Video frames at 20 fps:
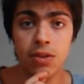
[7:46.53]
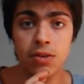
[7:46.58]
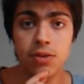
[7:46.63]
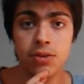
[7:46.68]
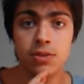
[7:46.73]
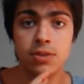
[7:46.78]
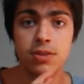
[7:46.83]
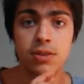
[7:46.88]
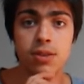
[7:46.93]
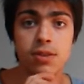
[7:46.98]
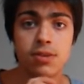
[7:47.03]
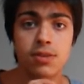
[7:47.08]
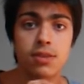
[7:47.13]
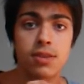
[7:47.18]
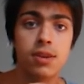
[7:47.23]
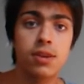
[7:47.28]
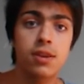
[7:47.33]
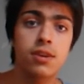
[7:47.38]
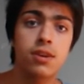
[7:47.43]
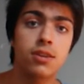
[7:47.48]
There's this
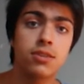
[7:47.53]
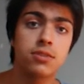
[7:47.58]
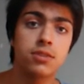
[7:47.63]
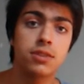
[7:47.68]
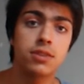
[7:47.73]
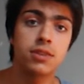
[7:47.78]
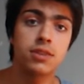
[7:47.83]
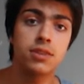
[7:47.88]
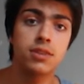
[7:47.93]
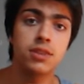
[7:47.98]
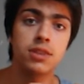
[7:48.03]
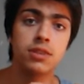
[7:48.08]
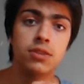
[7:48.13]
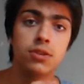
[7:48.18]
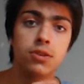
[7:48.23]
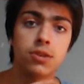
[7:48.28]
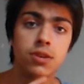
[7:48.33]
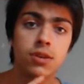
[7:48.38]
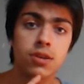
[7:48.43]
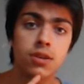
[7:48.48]
thing called yin
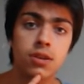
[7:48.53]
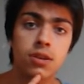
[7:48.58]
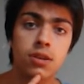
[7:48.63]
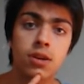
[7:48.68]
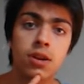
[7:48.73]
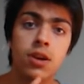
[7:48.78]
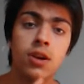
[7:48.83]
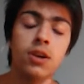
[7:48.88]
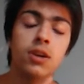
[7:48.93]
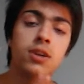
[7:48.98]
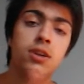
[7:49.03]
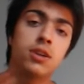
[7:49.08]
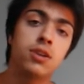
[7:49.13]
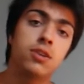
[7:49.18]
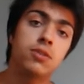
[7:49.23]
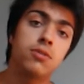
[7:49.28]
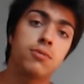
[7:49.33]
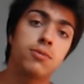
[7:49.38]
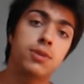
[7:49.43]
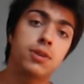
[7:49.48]
yoga,
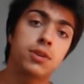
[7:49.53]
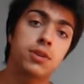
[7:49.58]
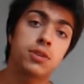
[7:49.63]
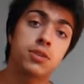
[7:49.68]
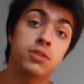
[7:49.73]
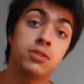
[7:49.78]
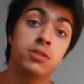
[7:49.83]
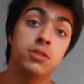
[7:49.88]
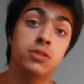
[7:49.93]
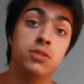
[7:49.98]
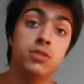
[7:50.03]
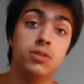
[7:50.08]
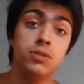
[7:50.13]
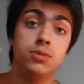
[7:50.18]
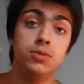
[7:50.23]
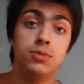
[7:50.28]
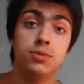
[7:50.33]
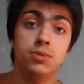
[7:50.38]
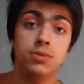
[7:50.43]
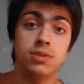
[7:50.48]
where
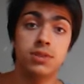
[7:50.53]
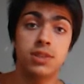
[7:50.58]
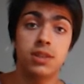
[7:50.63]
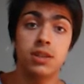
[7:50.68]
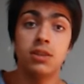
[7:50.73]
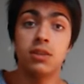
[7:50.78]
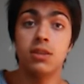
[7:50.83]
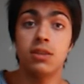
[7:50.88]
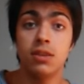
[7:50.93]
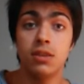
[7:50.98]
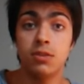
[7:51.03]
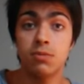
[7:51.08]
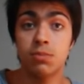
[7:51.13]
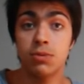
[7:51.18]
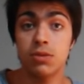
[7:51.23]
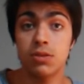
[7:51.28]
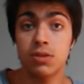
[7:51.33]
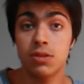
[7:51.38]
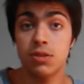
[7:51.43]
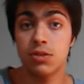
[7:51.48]
you stay in these
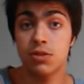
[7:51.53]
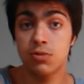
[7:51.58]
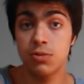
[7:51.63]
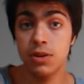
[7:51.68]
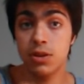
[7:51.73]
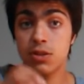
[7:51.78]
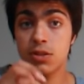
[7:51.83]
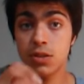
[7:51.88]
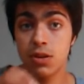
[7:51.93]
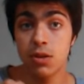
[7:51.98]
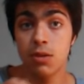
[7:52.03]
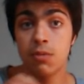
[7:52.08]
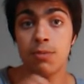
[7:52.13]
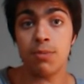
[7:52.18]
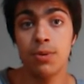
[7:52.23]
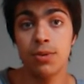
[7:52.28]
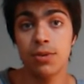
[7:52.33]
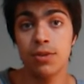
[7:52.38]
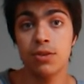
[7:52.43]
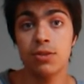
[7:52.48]
stretched
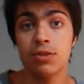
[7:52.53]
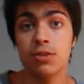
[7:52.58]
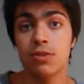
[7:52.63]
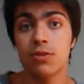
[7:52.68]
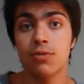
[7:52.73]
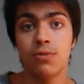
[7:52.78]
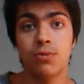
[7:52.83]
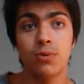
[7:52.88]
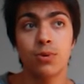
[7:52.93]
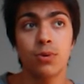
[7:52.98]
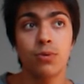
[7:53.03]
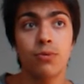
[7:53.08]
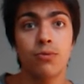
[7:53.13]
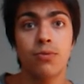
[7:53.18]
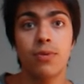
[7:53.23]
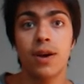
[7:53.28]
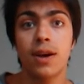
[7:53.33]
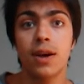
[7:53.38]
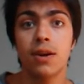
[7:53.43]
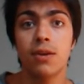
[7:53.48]
positions for
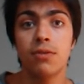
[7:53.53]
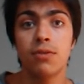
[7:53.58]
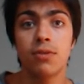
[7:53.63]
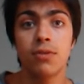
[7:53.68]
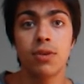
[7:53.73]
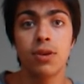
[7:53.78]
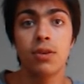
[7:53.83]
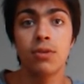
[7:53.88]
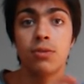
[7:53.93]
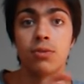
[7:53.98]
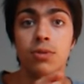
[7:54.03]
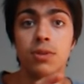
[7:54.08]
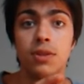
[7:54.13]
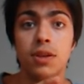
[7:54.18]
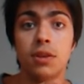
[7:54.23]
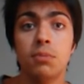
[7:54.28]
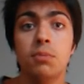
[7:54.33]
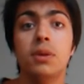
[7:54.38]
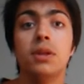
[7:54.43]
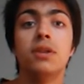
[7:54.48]
5 to
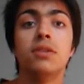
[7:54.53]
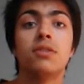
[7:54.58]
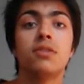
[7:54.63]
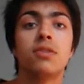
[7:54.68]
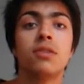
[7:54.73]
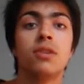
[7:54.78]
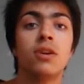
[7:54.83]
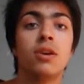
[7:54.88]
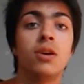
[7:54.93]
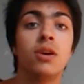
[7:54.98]
10 minutes.